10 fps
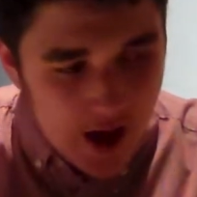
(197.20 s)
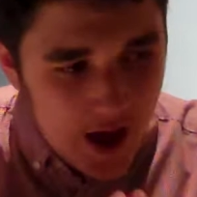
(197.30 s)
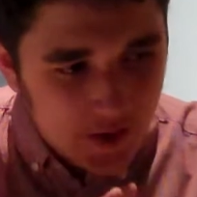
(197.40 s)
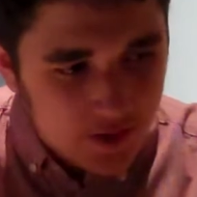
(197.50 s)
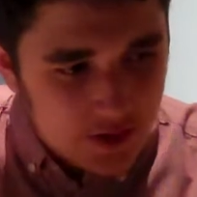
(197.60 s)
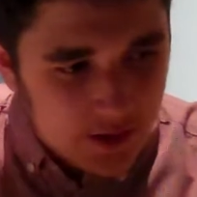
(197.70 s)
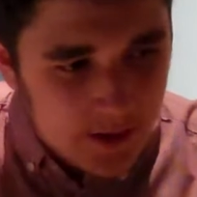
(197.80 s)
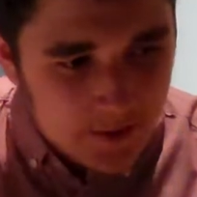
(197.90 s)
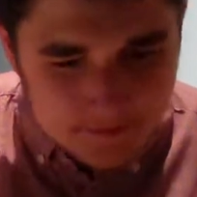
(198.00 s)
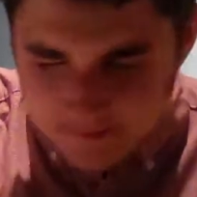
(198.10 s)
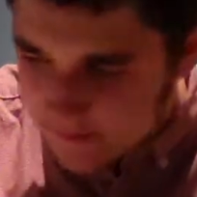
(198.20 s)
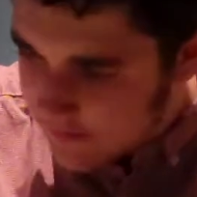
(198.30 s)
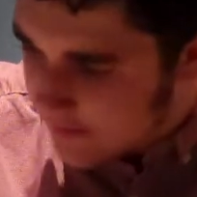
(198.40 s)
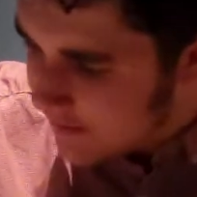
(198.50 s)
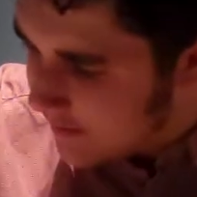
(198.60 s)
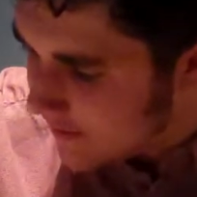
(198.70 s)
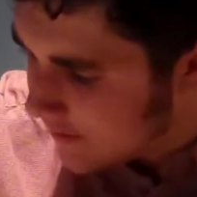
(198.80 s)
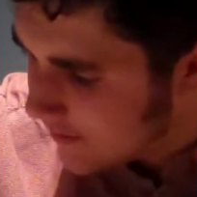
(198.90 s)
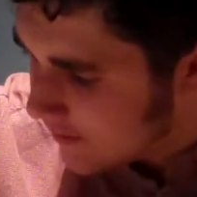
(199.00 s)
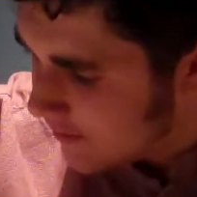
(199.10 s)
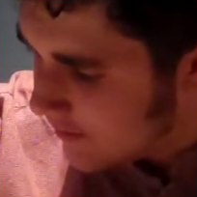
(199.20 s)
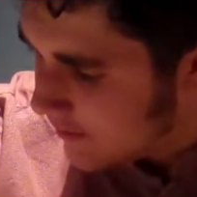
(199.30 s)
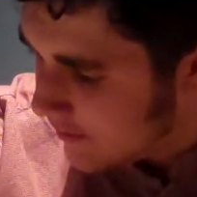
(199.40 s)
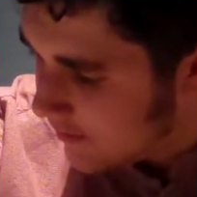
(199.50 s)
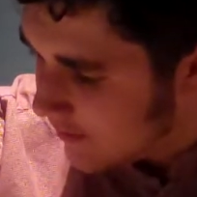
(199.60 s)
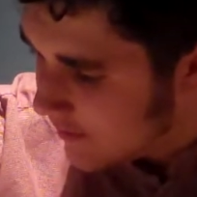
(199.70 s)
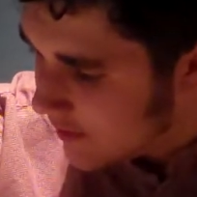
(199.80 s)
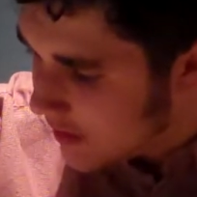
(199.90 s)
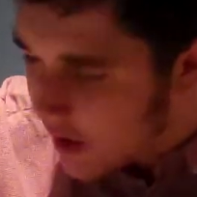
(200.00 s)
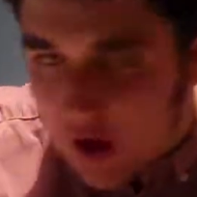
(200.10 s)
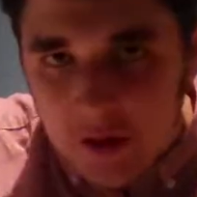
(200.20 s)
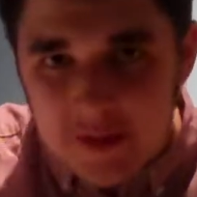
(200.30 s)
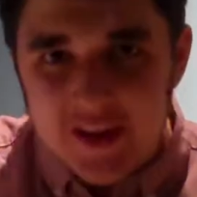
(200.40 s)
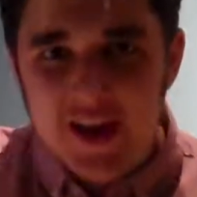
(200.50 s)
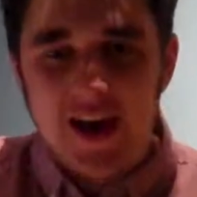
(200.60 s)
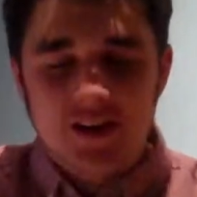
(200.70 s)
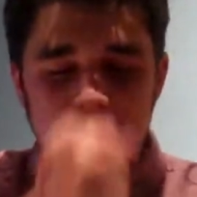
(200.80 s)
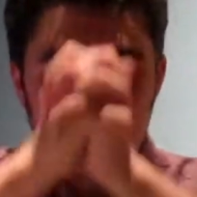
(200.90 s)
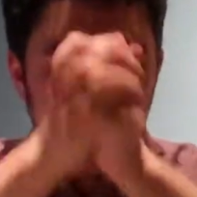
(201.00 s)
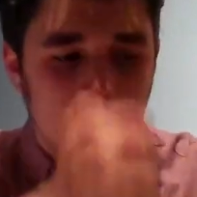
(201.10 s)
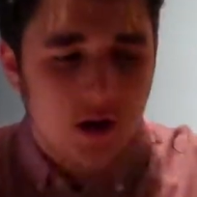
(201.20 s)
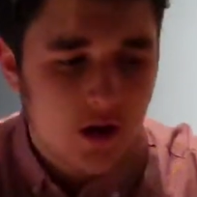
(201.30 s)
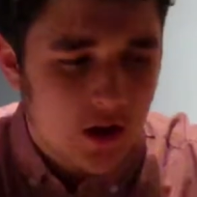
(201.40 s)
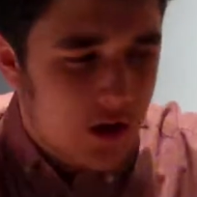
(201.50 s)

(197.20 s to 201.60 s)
and uh, hmm. But yeah, so